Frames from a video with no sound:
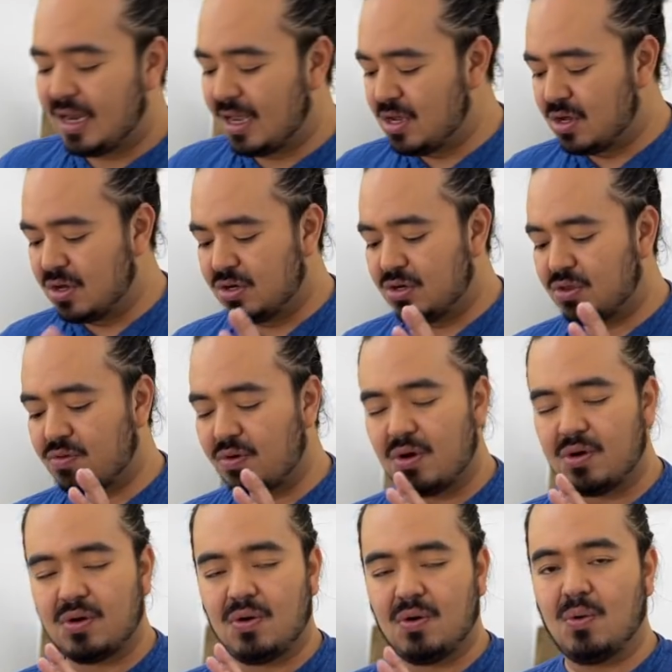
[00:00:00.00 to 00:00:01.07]
Now you could
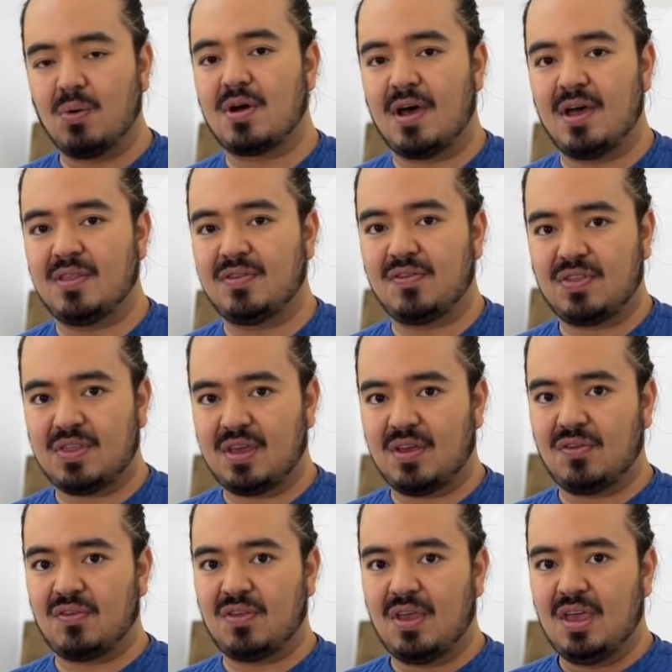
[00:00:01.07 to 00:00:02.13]
throw all kinds of
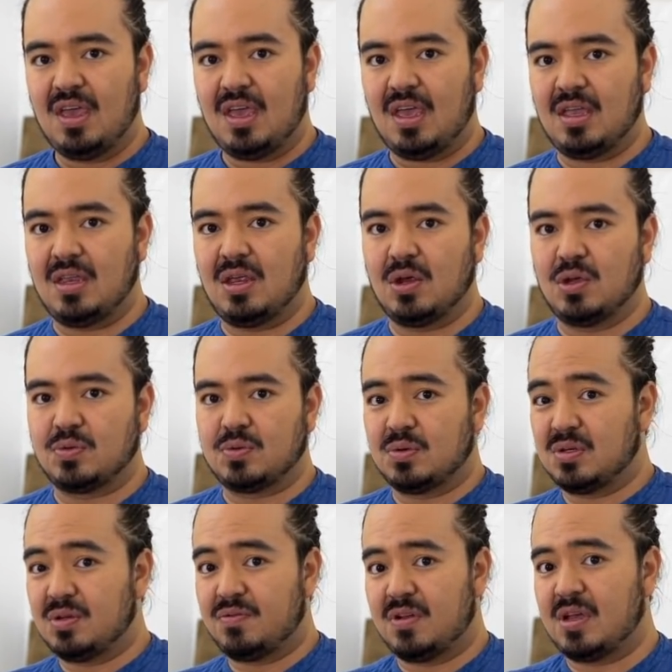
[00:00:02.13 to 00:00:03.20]
things in here as well,
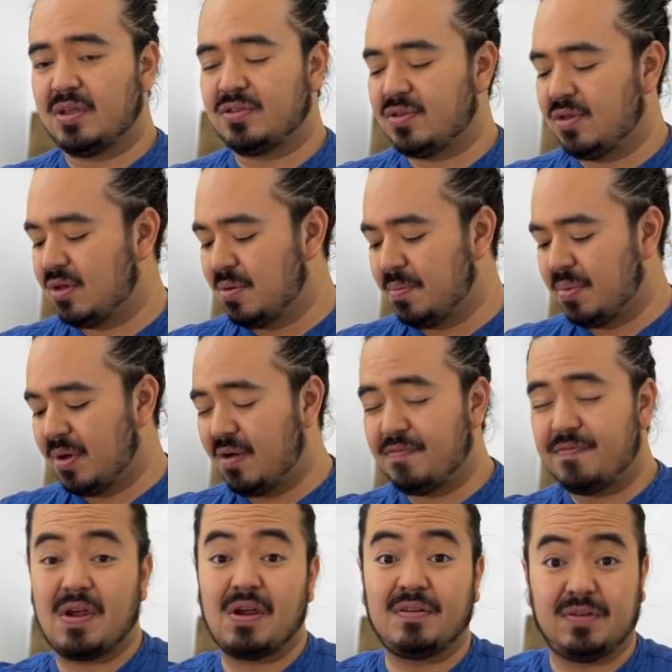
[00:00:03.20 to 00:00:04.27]
different cuts that you can buy
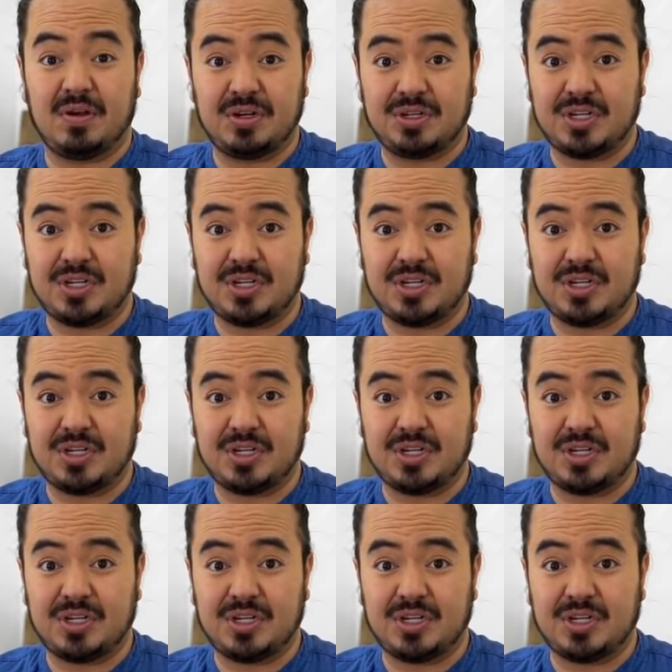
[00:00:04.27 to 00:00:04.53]
very, very